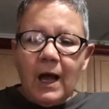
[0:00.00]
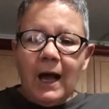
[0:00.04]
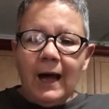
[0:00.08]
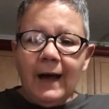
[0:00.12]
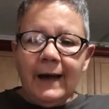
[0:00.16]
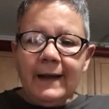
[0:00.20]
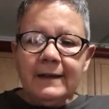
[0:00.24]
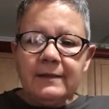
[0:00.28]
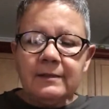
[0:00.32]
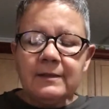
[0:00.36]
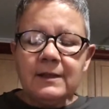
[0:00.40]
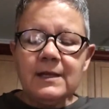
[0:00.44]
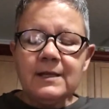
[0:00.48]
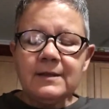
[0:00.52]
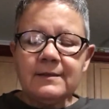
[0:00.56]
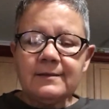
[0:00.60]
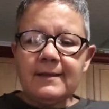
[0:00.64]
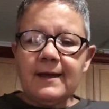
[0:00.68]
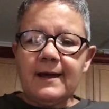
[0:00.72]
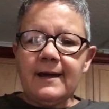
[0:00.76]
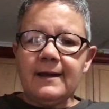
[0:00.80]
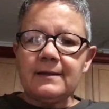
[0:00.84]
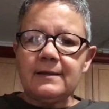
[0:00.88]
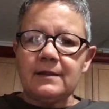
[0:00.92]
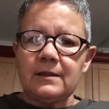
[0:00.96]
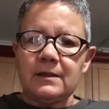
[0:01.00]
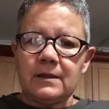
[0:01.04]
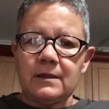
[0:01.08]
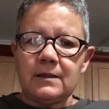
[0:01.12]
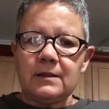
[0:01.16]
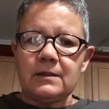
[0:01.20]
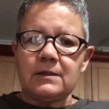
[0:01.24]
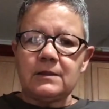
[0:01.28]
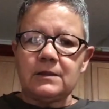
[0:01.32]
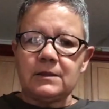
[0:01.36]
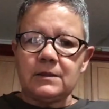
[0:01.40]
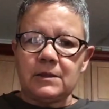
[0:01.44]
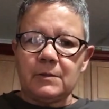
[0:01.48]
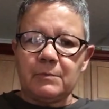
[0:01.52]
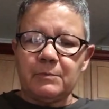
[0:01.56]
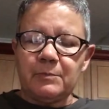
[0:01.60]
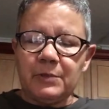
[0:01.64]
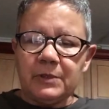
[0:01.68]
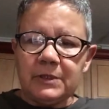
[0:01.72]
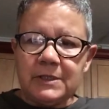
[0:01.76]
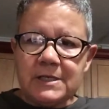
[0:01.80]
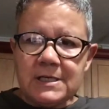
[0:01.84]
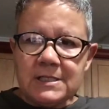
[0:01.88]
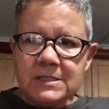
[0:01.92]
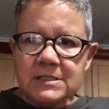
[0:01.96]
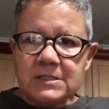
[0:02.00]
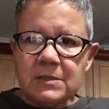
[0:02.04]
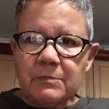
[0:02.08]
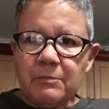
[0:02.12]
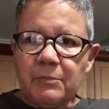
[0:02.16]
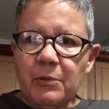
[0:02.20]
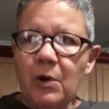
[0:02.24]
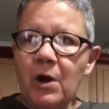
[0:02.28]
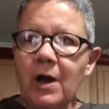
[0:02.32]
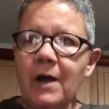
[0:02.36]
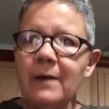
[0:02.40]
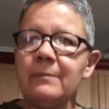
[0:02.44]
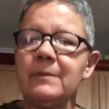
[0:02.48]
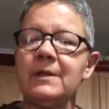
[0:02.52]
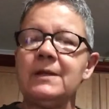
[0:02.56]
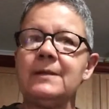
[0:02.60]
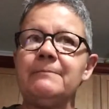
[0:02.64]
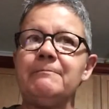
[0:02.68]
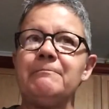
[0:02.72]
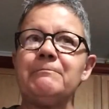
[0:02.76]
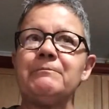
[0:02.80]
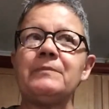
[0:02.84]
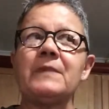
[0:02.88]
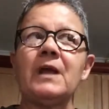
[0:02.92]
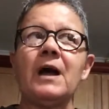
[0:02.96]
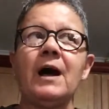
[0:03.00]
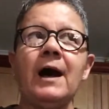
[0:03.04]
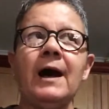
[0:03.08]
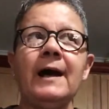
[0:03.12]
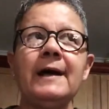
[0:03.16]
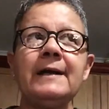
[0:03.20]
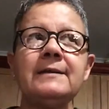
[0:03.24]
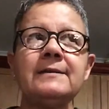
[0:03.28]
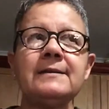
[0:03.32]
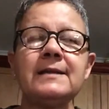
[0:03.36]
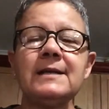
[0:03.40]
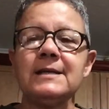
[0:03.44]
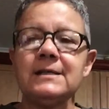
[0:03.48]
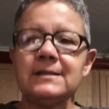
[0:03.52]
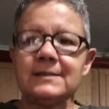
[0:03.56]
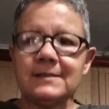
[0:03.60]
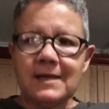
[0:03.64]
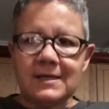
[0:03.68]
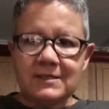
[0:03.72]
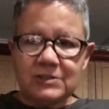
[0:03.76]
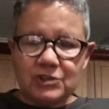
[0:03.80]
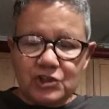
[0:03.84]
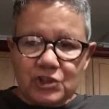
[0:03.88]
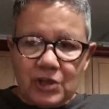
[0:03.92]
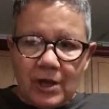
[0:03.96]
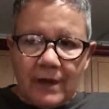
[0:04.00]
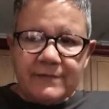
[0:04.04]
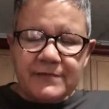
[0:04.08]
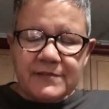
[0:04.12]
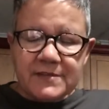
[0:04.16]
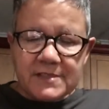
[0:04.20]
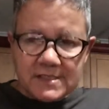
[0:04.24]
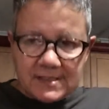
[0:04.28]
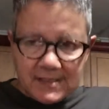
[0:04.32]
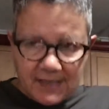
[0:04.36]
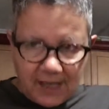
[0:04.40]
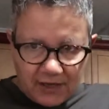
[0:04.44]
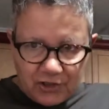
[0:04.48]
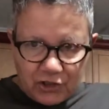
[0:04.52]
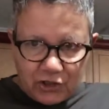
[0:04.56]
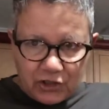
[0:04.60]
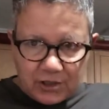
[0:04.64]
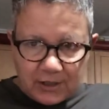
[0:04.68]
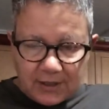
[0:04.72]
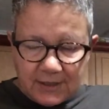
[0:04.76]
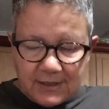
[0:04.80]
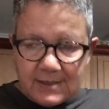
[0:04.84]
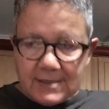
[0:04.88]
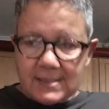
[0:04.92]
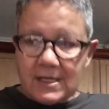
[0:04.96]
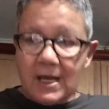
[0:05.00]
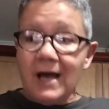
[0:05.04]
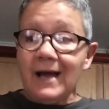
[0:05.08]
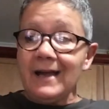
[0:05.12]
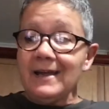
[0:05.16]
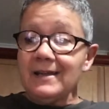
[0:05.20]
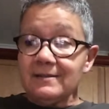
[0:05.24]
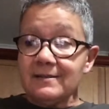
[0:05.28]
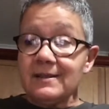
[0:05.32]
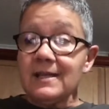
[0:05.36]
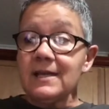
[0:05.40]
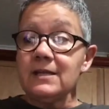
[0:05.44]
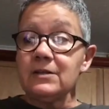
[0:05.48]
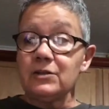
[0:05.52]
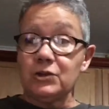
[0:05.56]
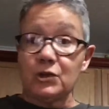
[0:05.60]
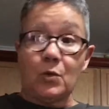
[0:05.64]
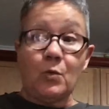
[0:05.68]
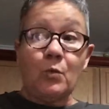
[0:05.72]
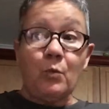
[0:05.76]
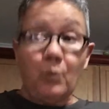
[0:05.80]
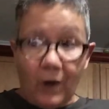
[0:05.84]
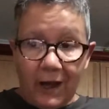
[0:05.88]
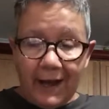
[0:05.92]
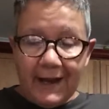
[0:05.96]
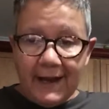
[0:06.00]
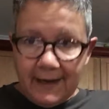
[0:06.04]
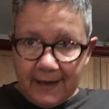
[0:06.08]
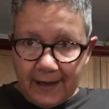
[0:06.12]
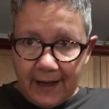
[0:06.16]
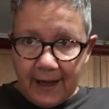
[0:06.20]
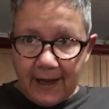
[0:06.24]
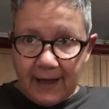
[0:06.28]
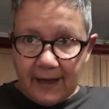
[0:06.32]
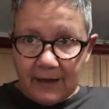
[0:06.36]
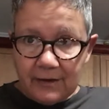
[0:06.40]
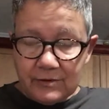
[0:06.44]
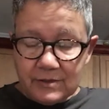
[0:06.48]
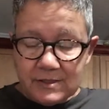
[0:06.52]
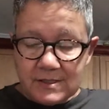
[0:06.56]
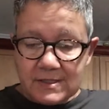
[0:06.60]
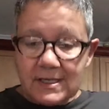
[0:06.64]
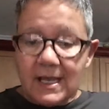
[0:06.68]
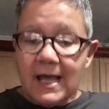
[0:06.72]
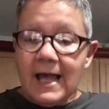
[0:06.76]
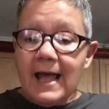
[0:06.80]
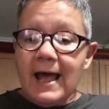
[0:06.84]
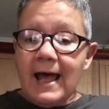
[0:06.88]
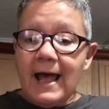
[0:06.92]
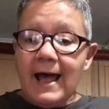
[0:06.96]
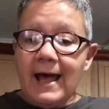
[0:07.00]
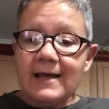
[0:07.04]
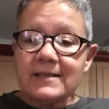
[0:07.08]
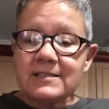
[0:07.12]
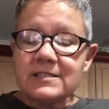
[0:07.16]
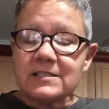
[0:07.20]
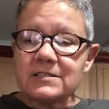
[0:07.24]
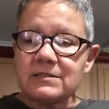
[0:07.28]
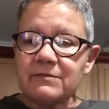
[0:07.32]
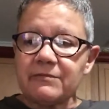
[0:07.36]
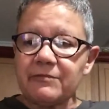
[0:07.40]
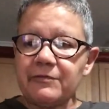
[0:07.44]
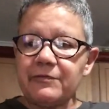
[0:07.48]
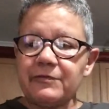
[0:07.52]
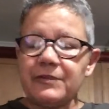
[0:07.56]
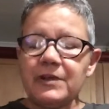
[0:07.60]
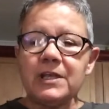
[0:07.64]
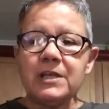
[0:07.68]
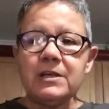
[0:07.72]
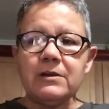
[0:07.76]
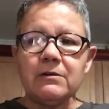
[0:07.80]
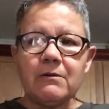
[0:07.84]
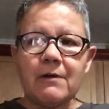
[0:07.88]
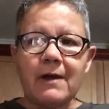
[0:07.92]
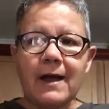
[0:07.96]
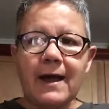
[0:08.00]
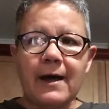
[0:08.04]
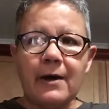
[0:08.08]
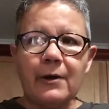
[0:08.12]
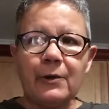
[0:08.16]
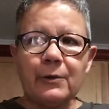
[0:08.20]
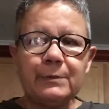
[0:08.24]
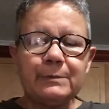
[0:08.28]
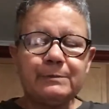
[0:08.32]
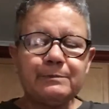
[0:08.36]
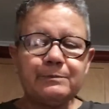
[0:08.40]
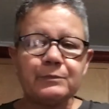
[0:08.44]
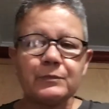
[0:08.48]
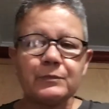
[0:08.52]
I think that the police department, I think that Jeff Sessions, I think the White House has to figure out